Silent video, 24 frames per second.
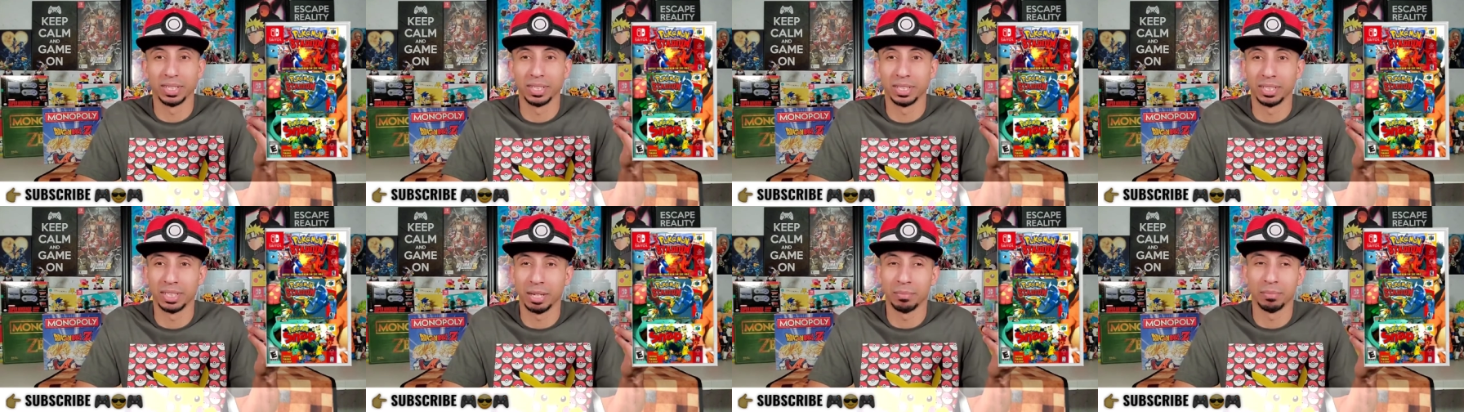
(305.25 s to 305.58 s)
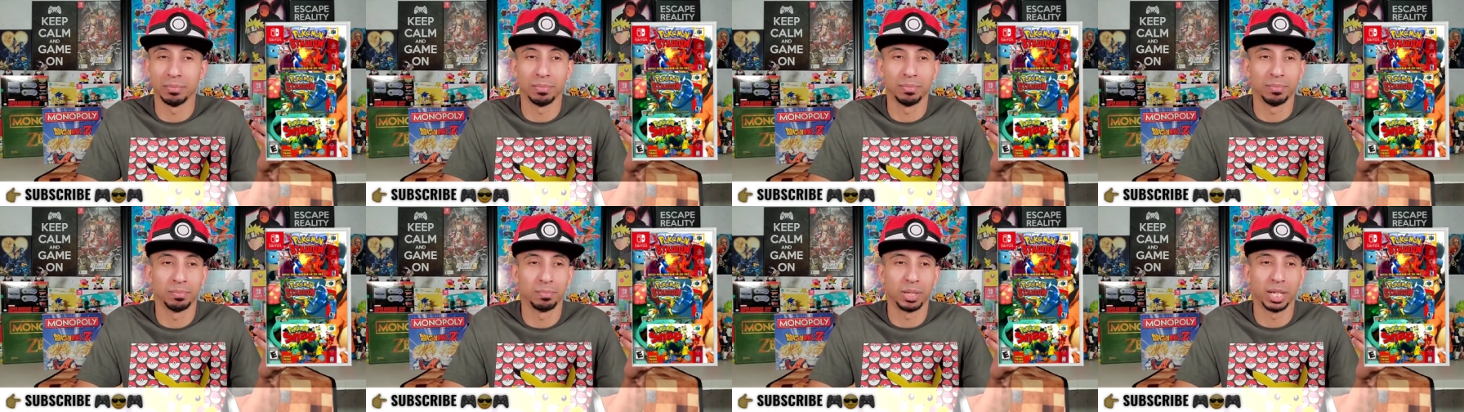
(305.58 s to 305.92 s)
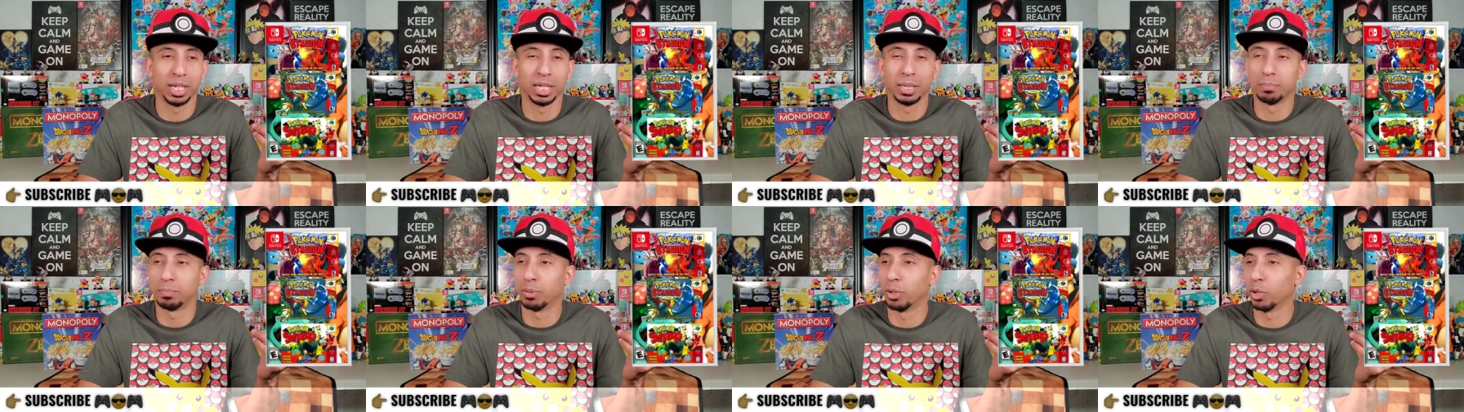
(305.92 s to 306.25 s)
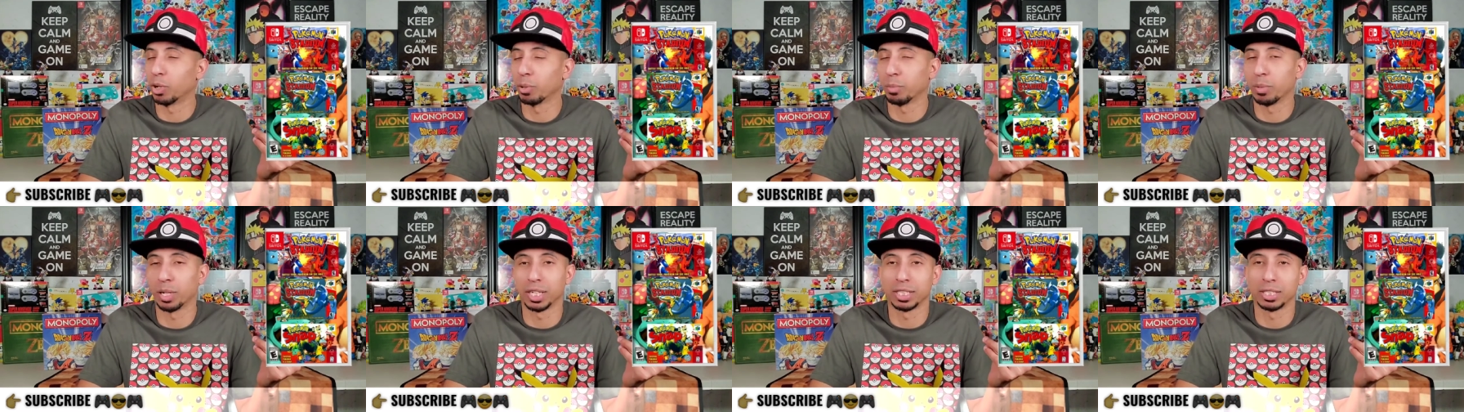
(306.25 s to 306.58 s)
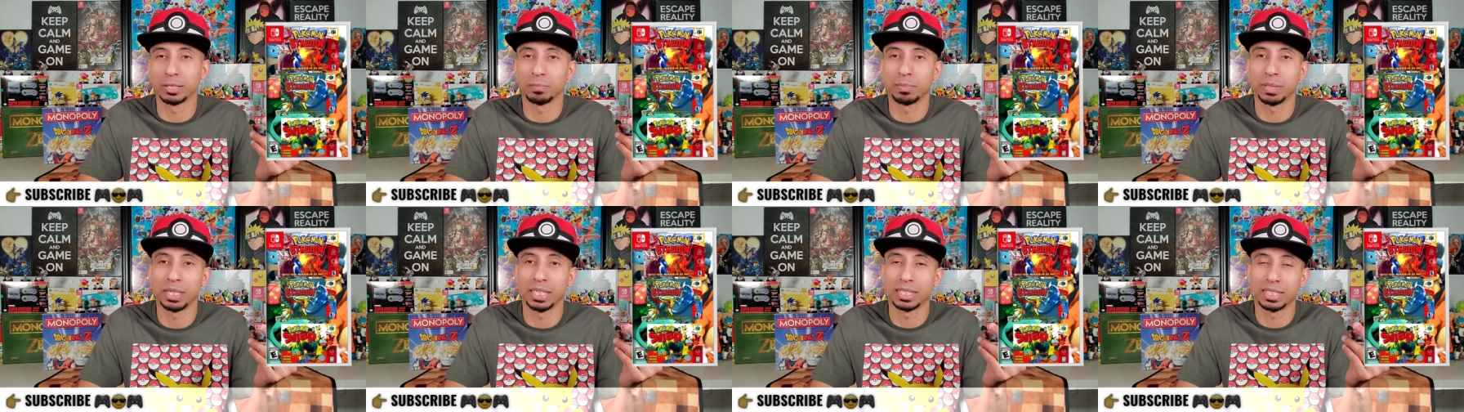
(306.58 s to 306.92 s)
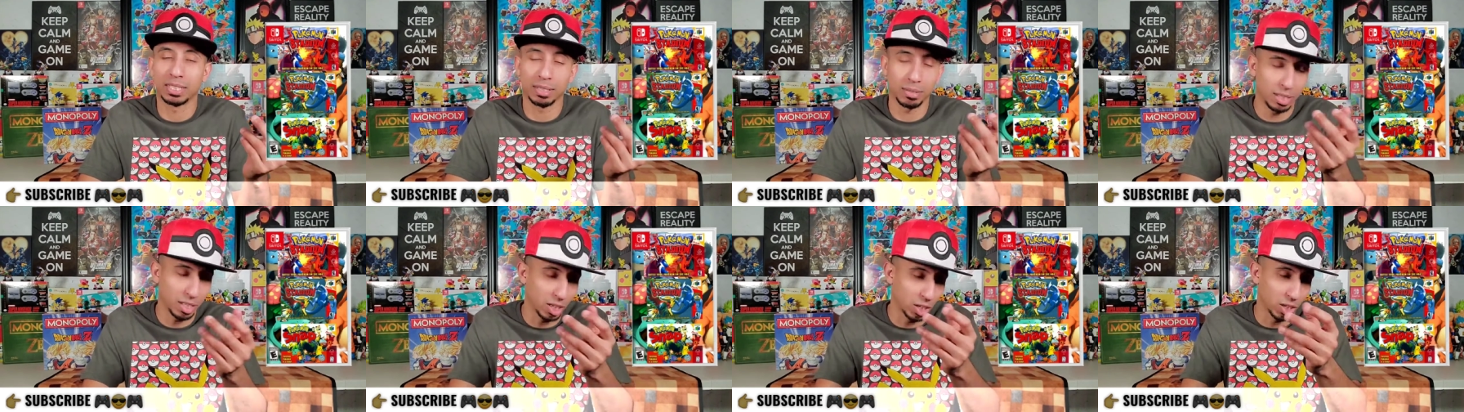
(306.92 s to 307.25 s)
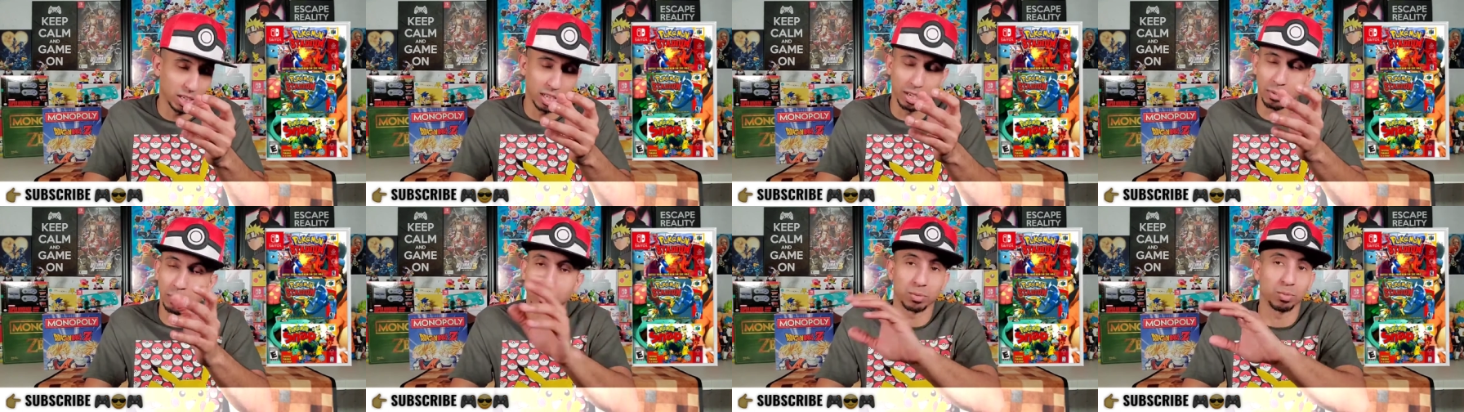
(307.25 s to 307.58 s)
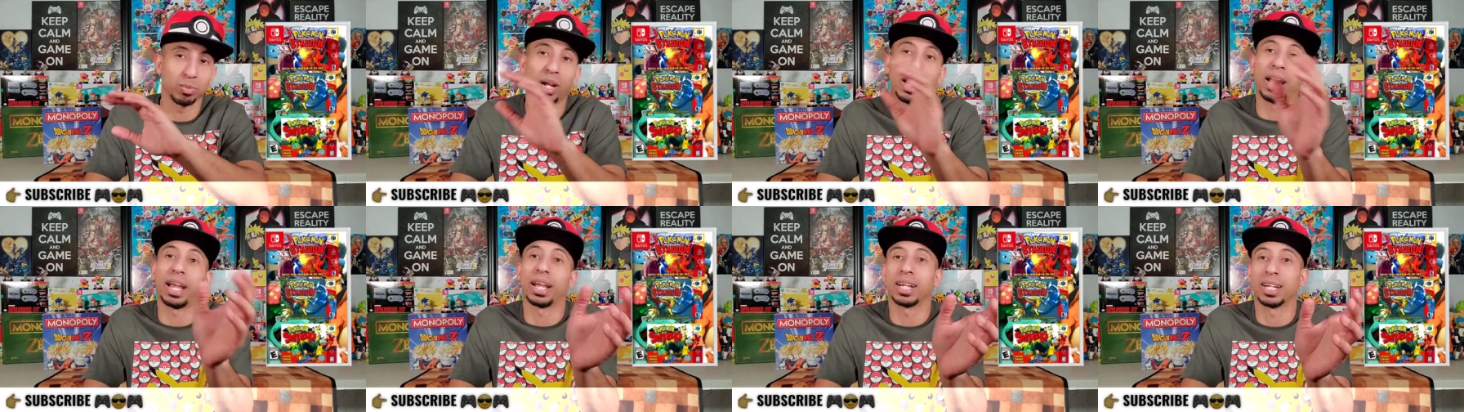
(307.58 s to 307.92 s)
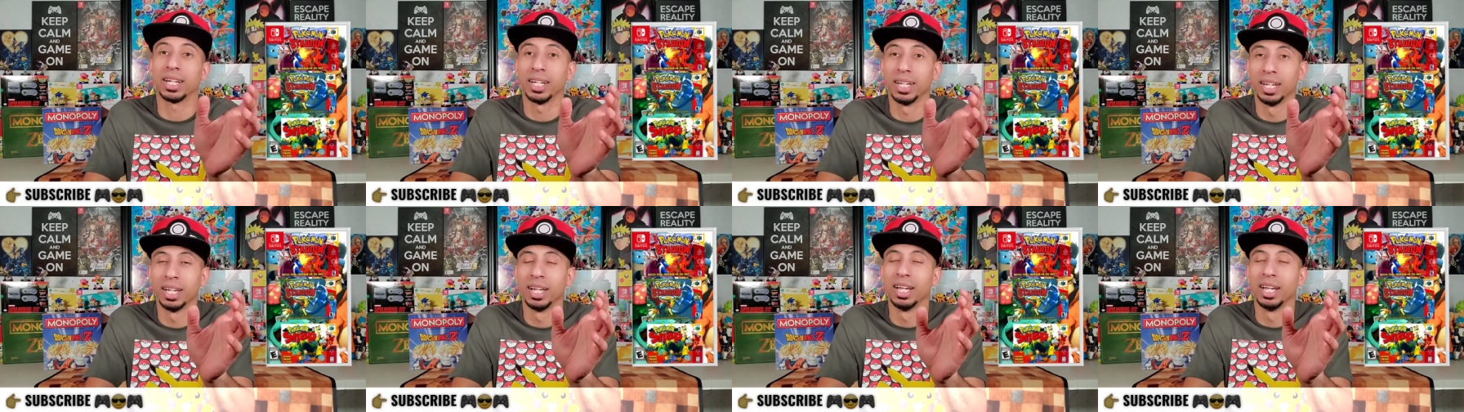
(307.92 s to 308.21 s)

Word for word: Them playing Pokemon in space. It, look, it was whack.